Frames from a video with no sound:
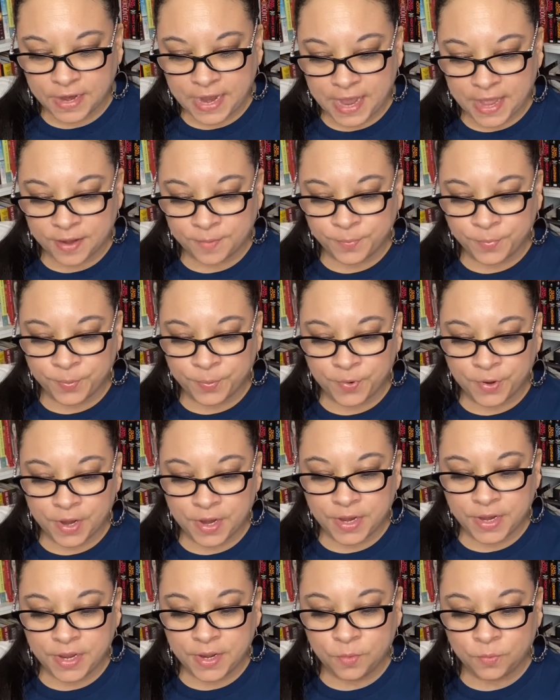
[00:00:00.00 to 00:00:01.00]
had a
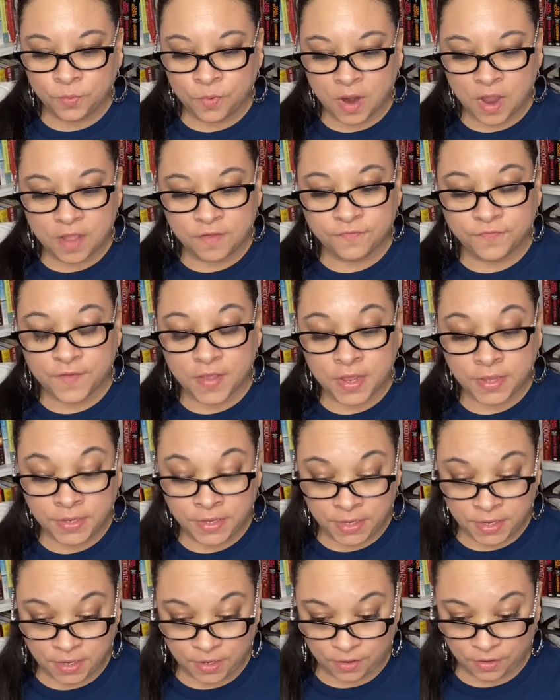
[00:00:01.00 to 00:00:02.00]
pretty rough
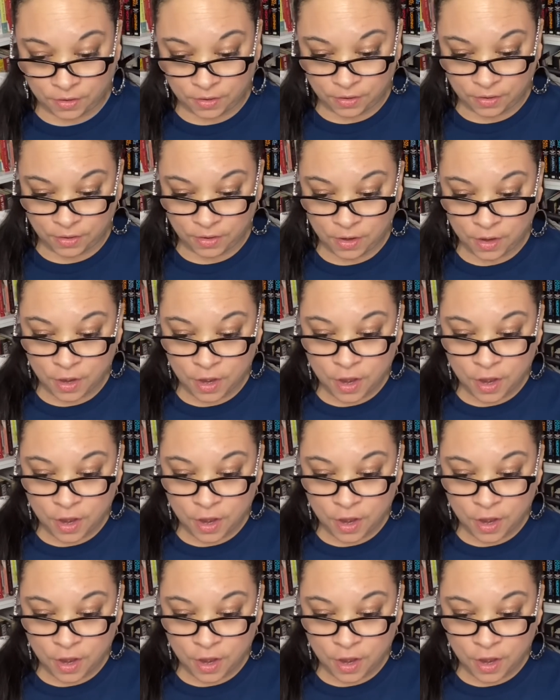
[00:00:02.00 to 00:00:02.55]
year.